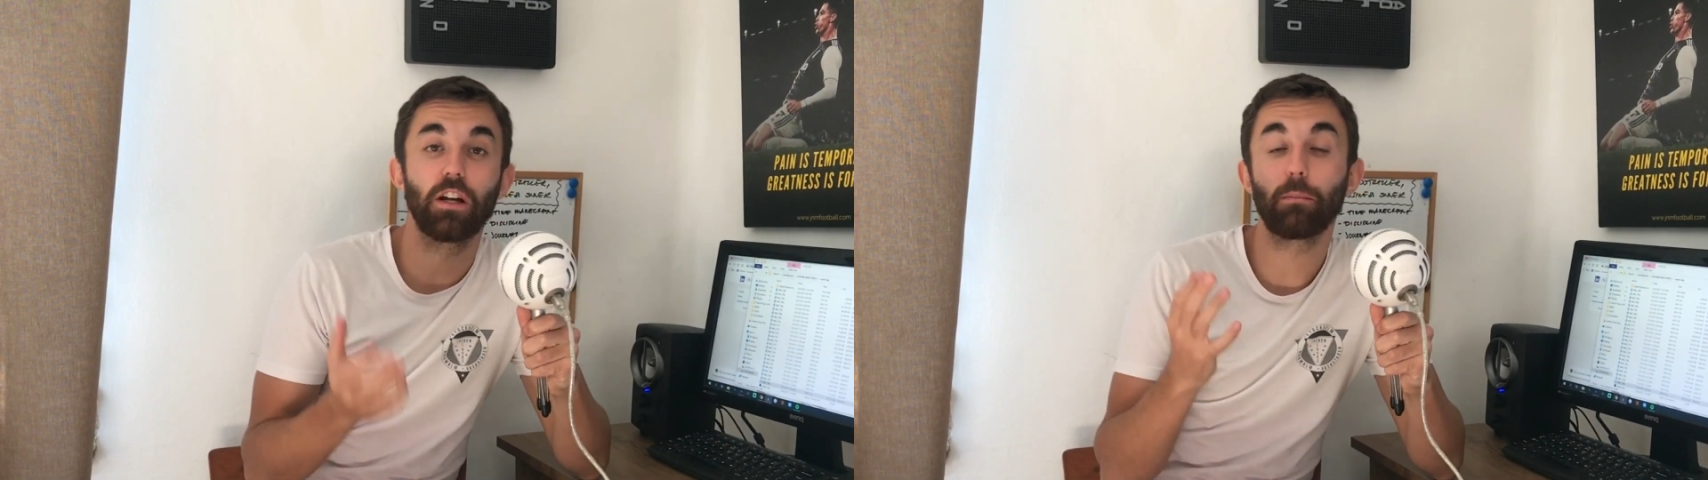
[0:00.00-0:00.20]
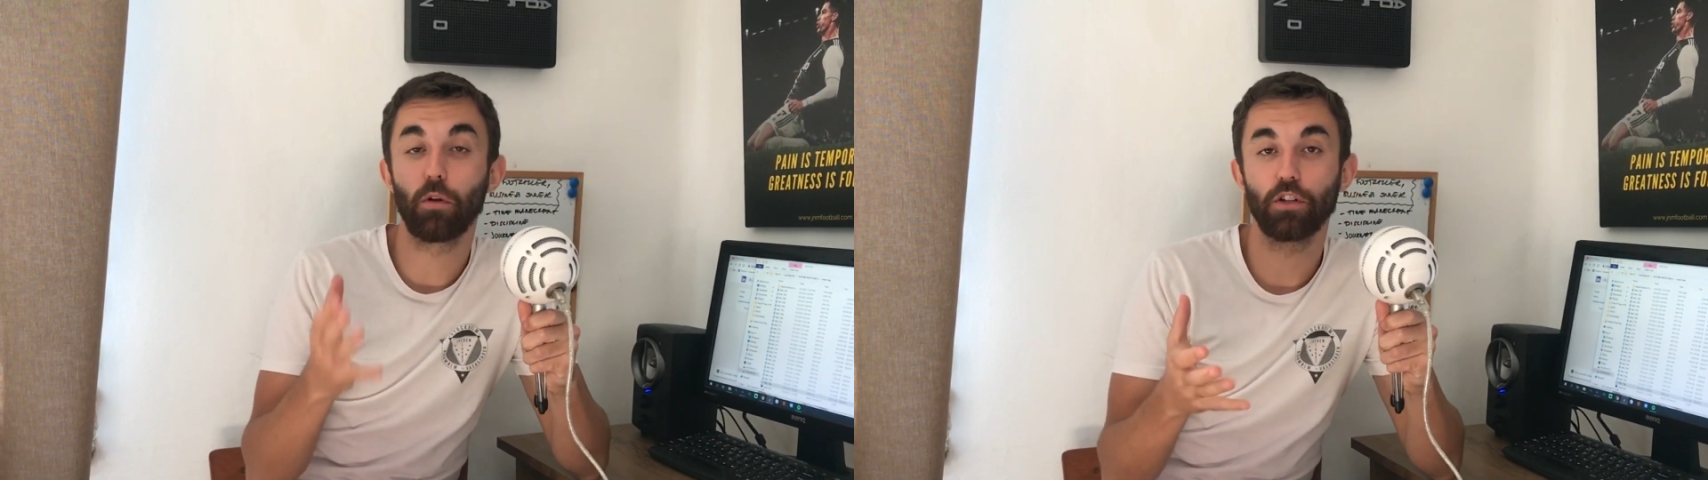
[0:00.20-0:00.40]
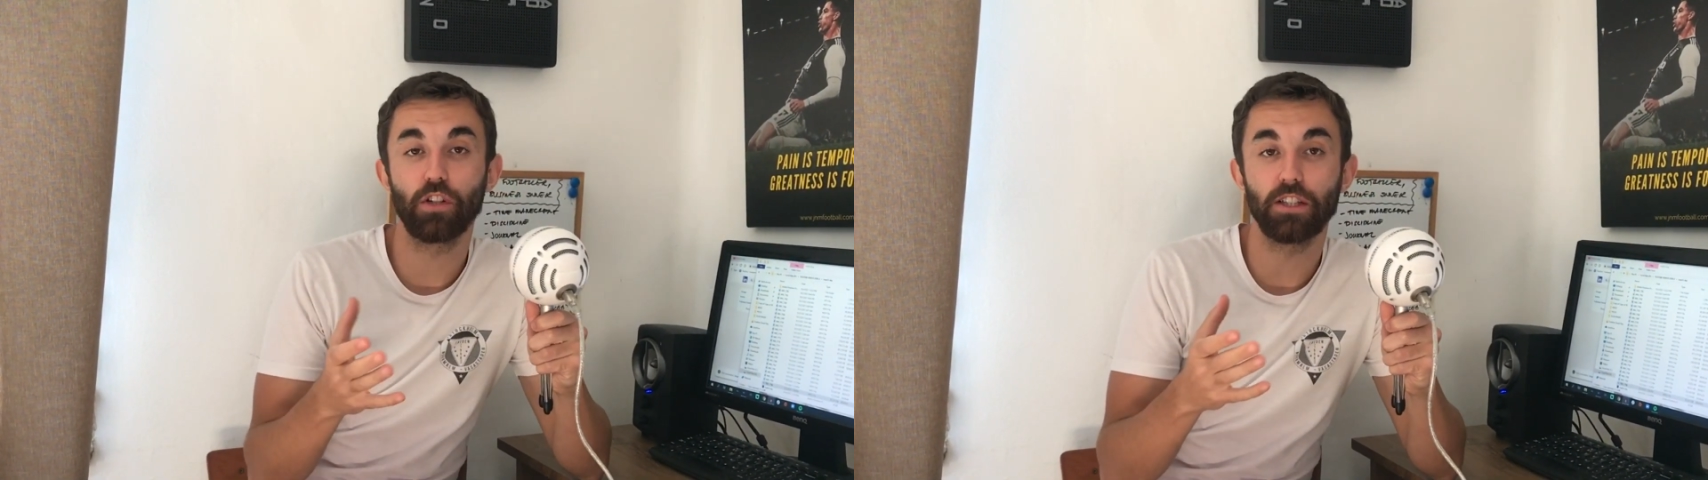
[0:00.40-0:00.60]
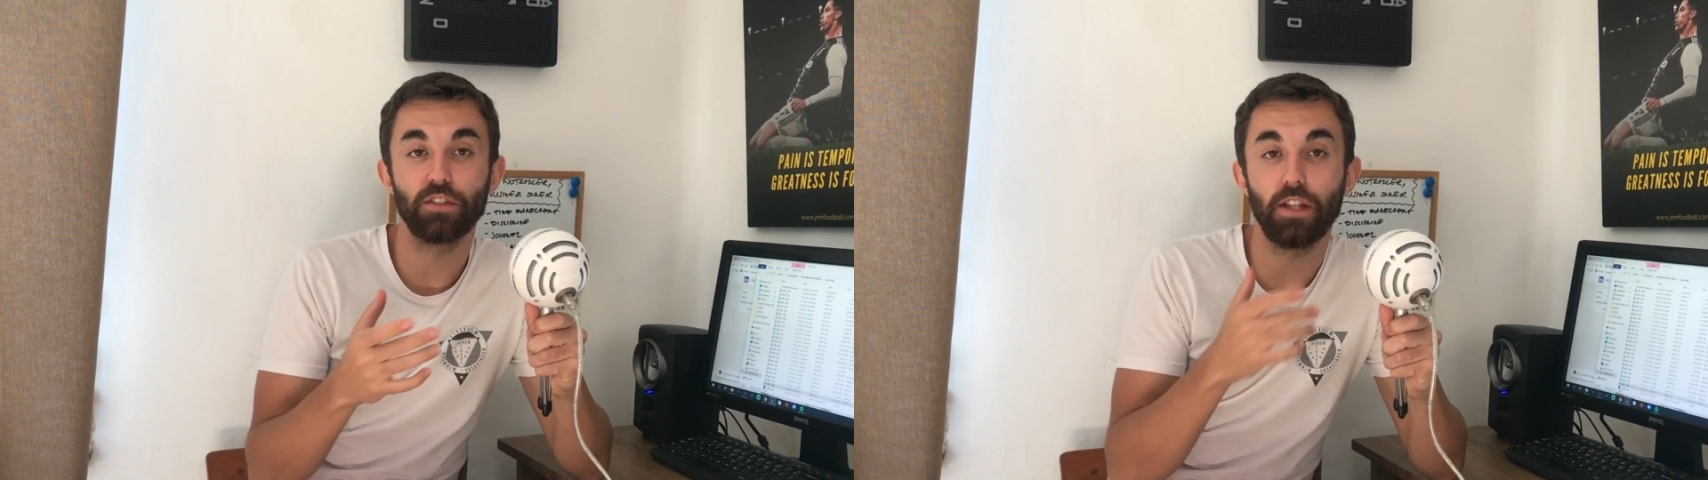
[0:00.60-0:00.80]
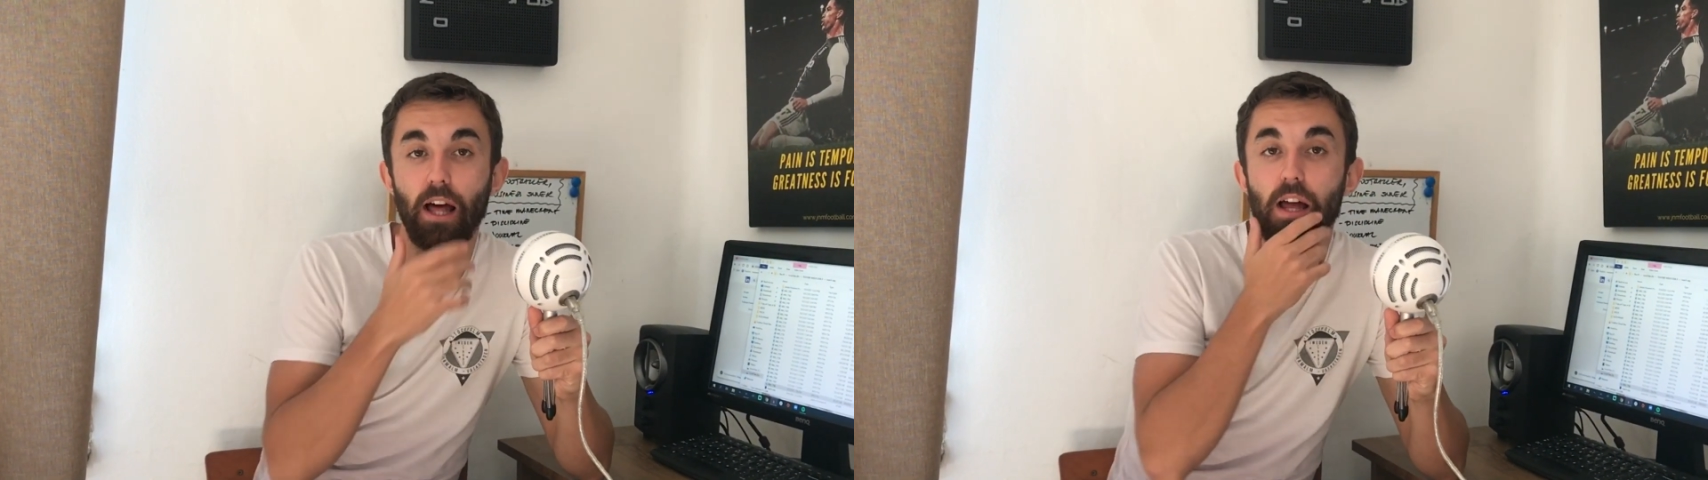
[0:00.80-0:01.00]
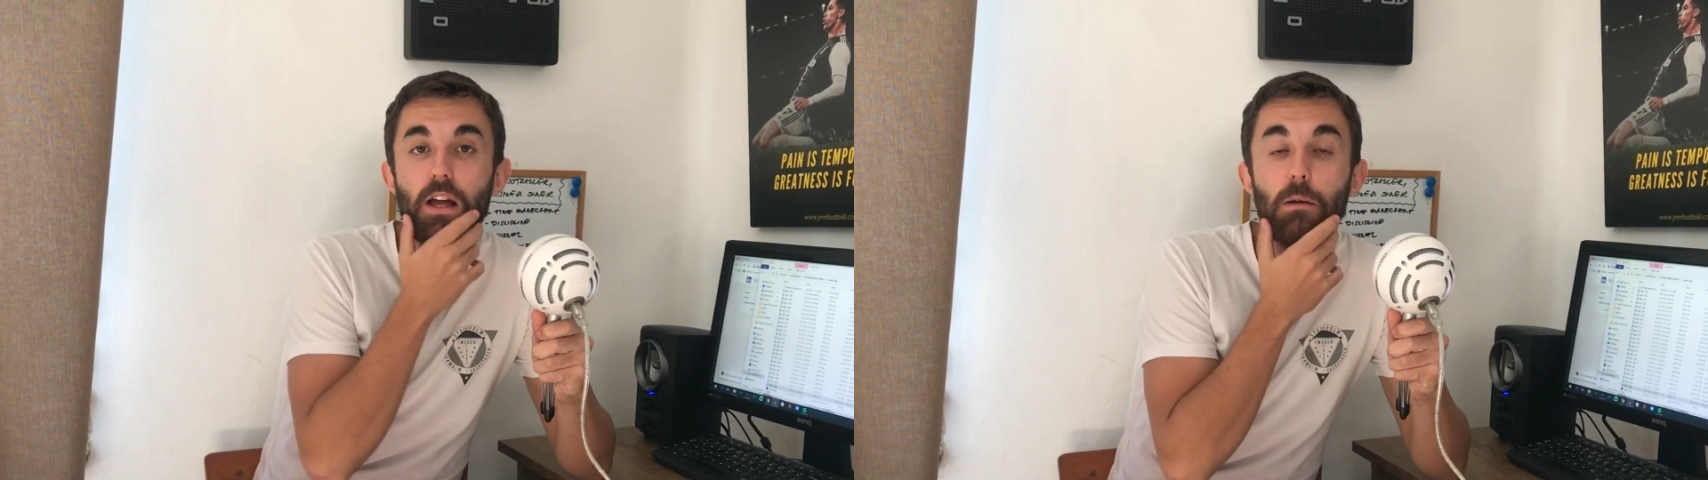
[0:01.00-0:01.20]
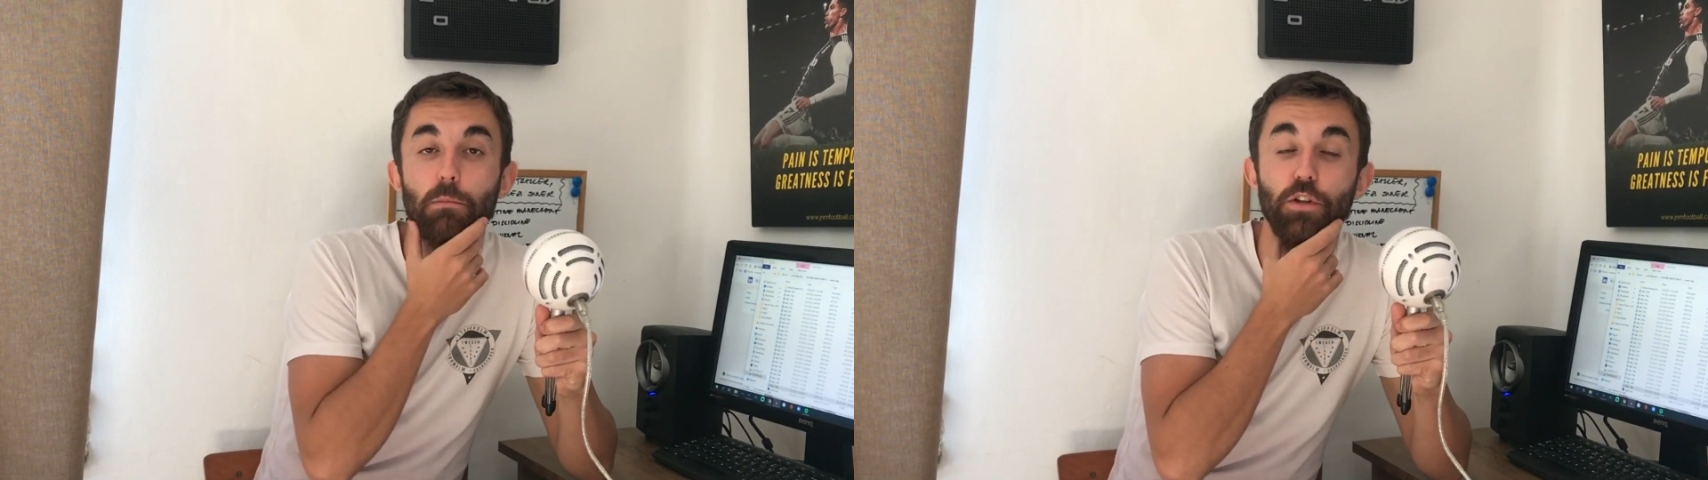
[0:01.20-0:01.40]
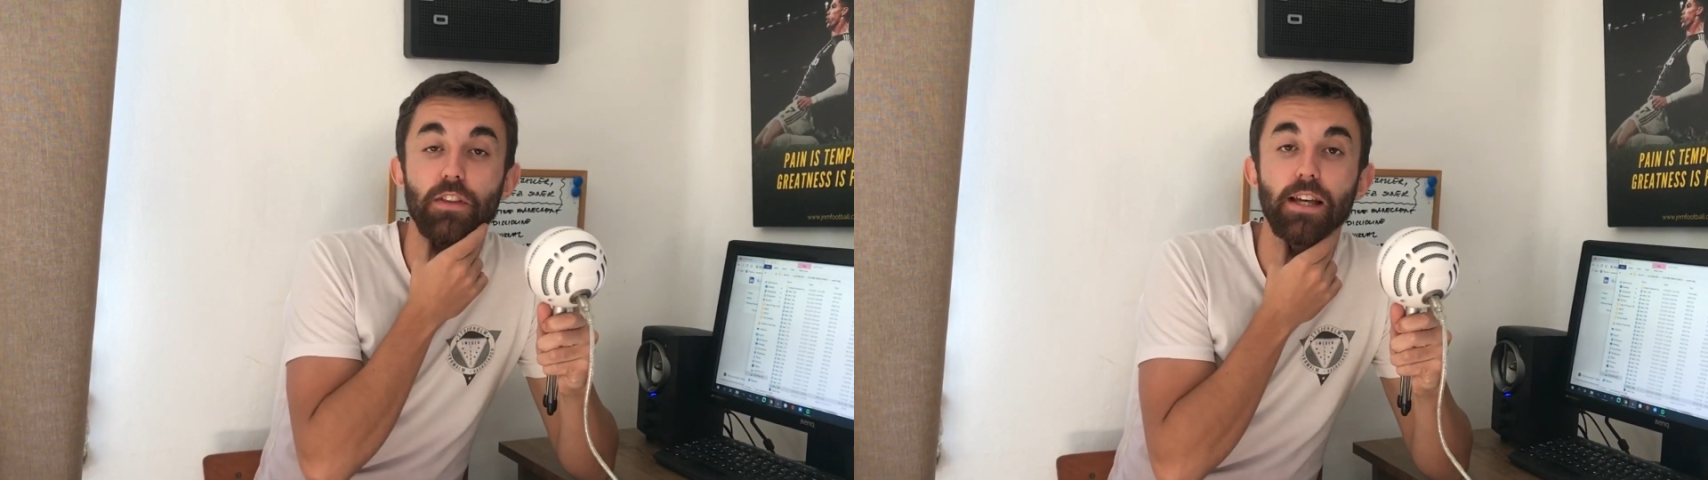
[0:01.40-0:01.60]
I apologise for that,
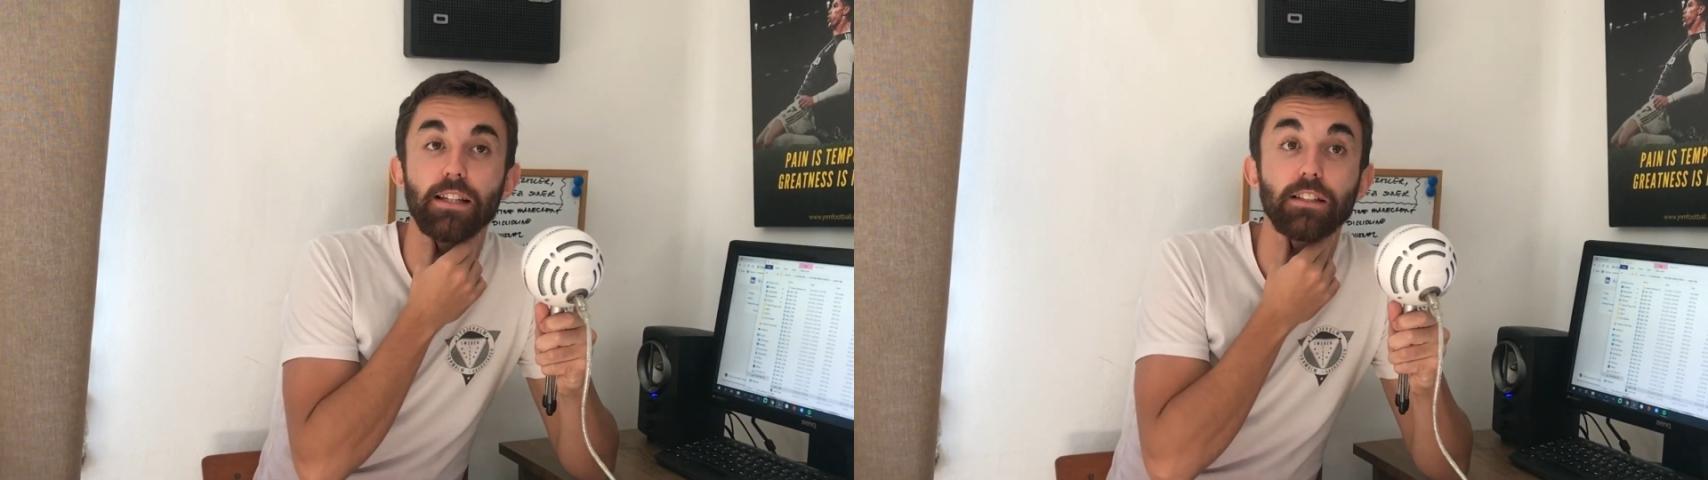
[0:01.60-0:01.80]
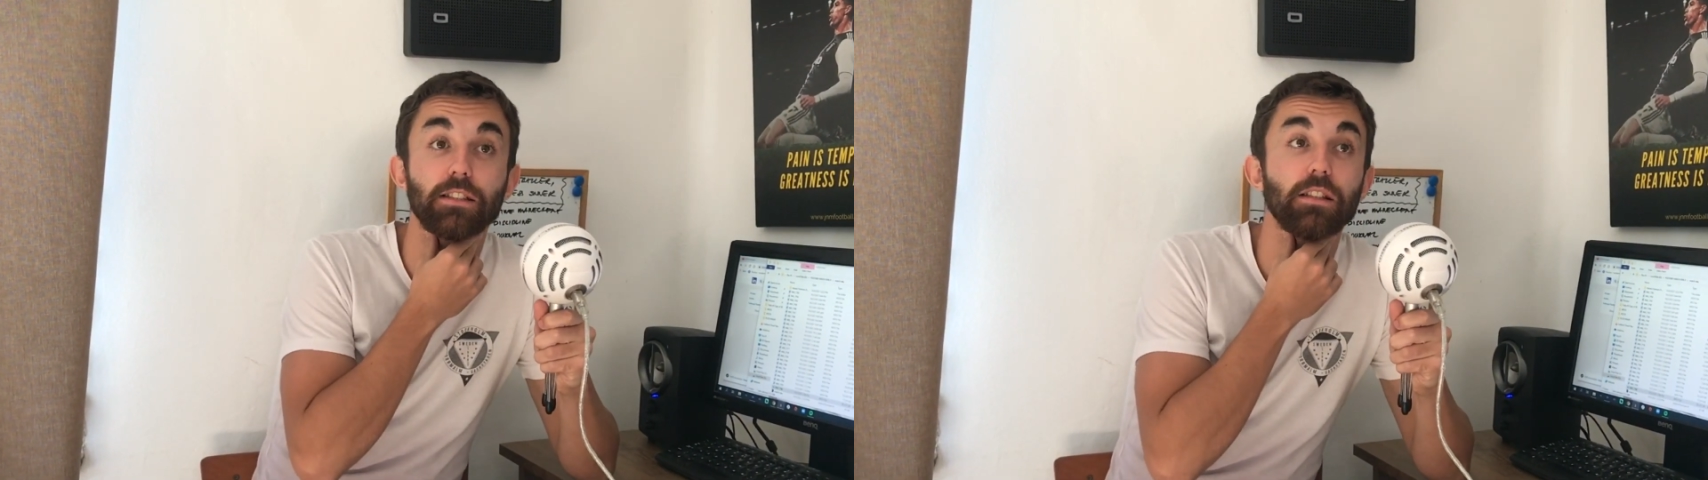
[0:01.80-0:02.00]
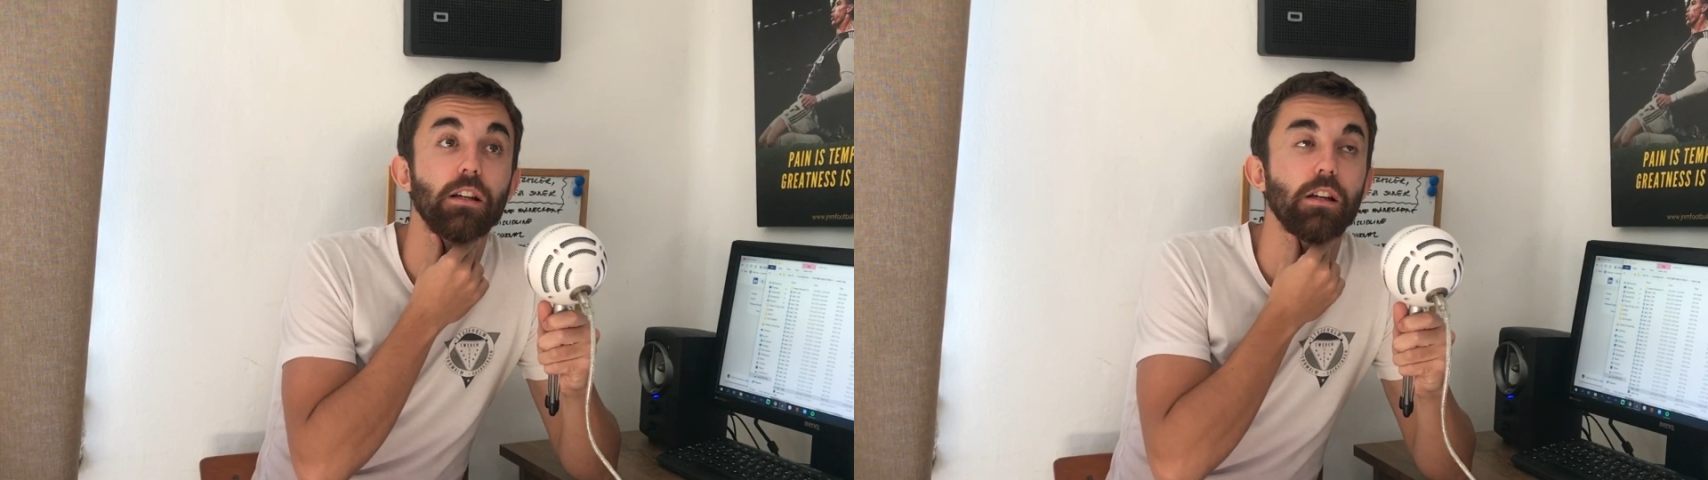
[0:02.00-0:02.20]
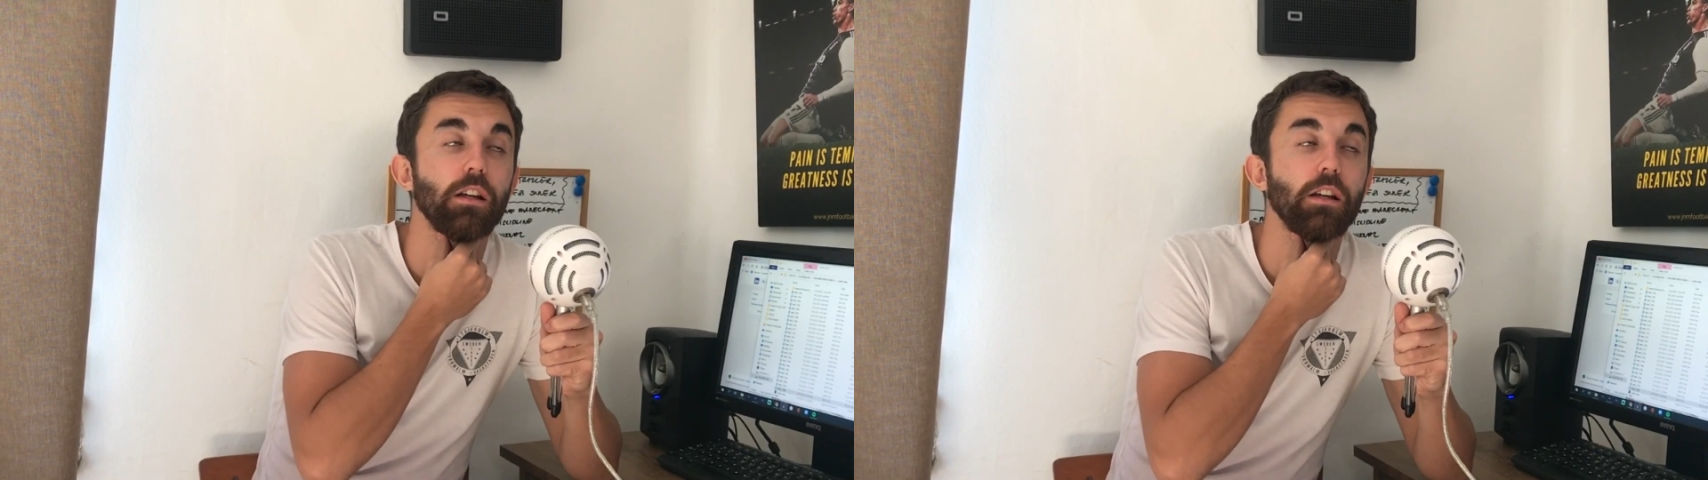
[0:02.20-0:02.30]
but there's